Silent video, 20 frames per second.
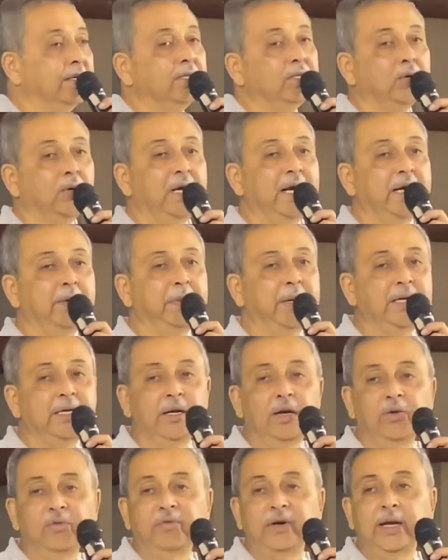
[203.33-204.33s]
So let me tell
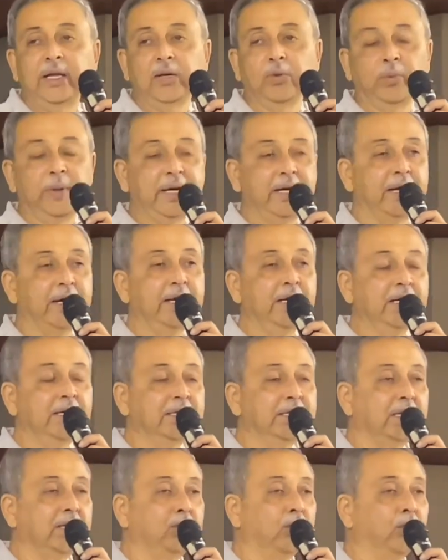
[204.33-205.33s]
you very quickly
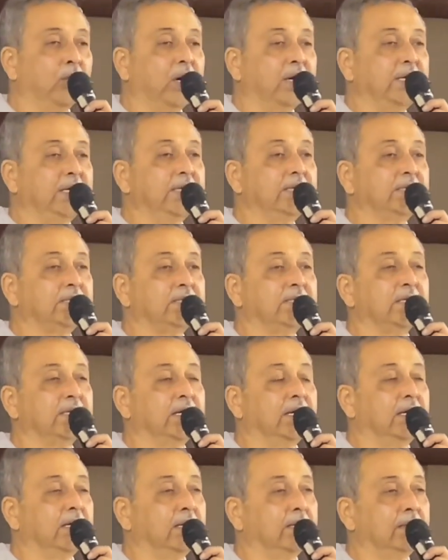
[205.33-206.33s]
that what is
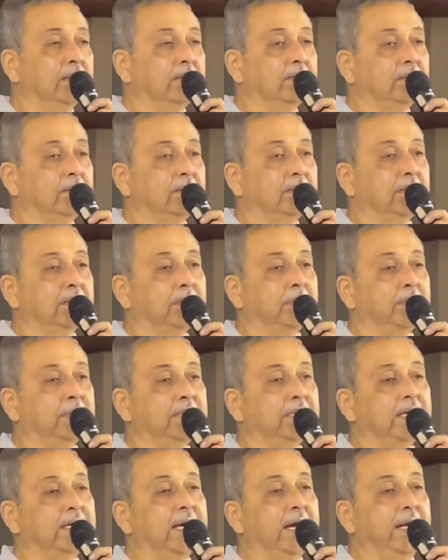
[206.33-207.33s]

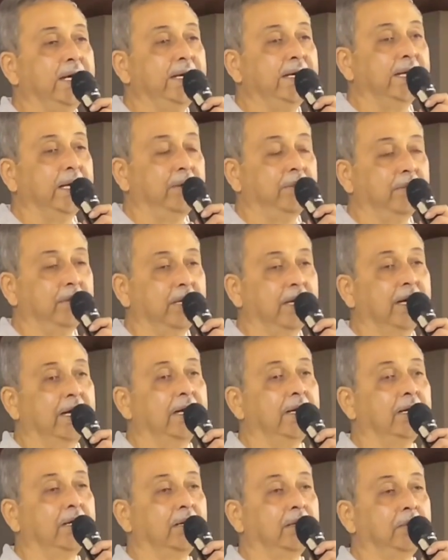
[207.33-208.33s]
the Cali type
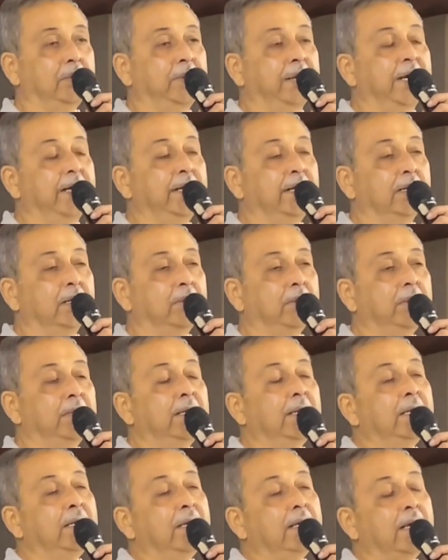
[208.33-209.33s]
and platinum.
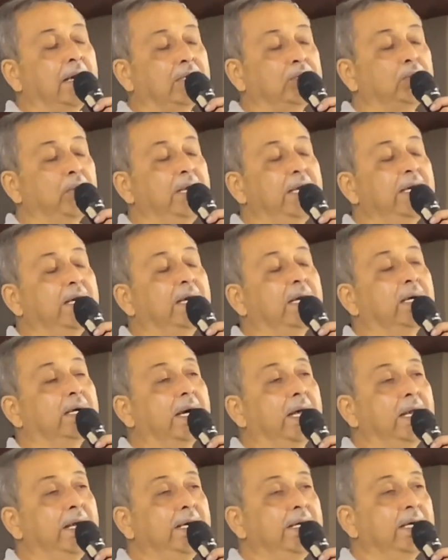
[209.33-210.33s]
Actually,
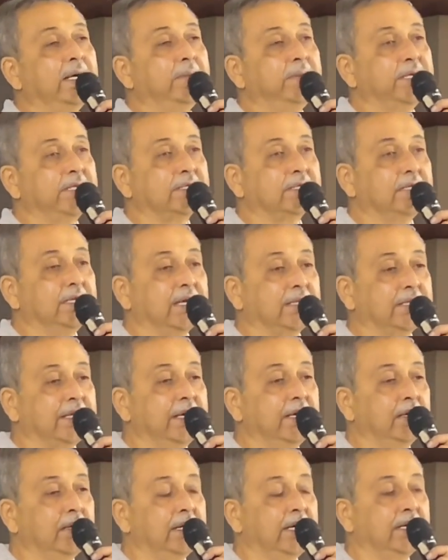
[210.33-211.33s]
Cali type is
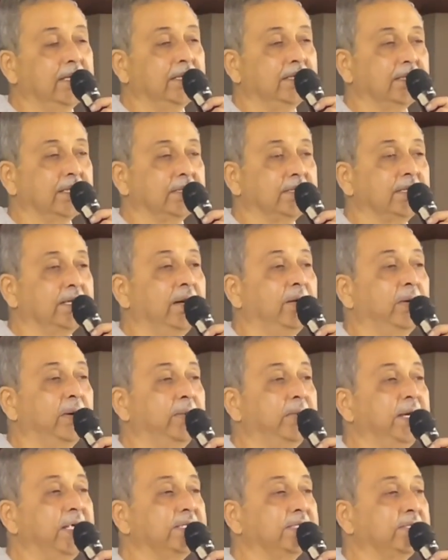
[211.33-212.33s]
nothing. It is a silver
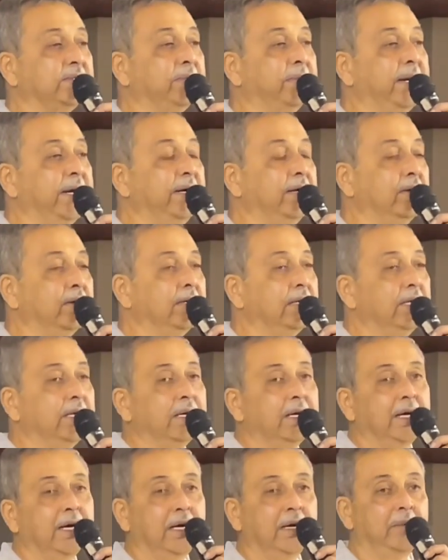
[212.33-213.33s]
based print,
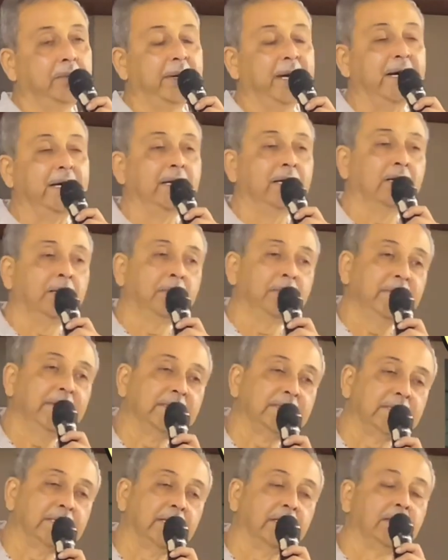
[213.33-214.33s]
and platinum
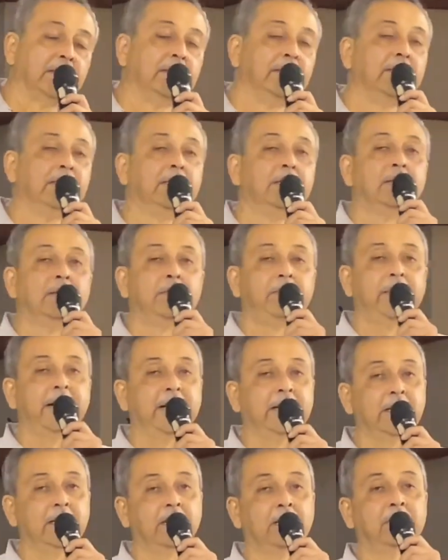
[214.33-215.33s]
is a
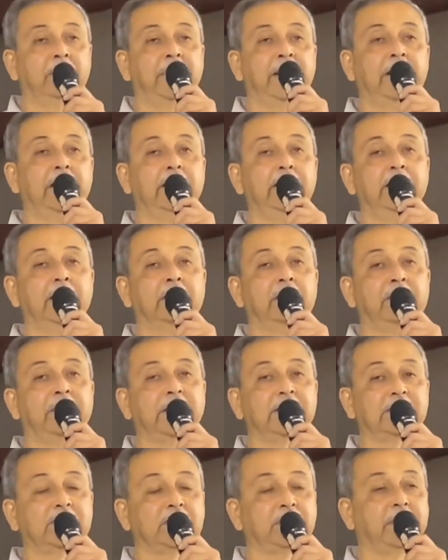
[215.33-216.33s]
platinum palladium
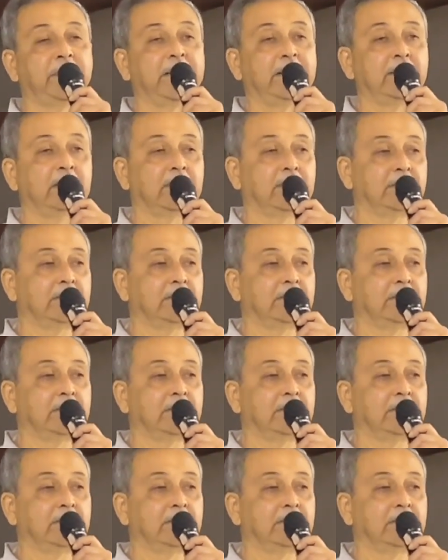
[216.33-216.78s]
based print.